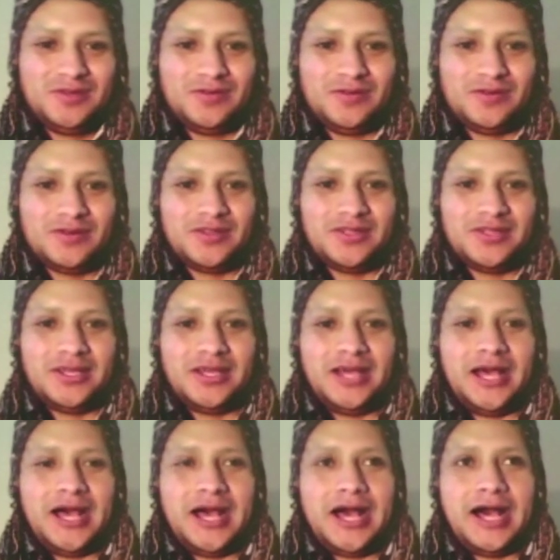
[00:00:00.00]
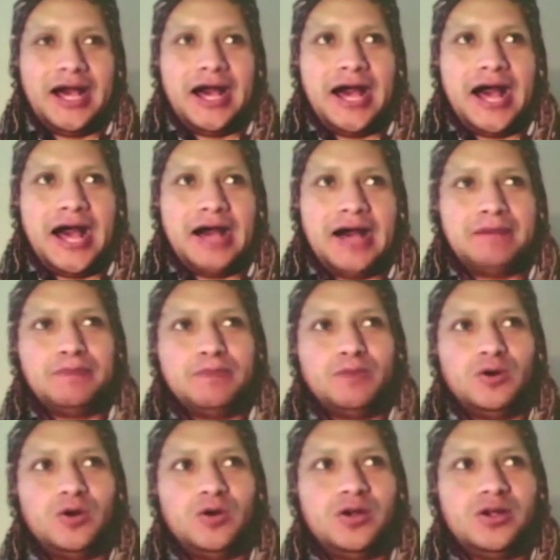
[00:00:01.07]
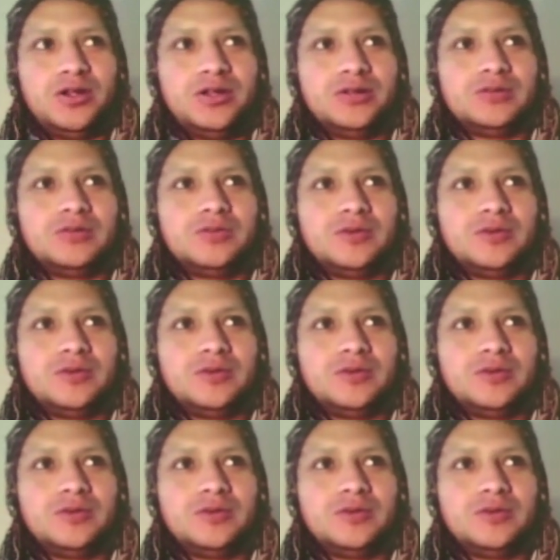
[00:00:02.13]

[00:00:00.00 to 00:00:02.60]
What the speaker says: for the more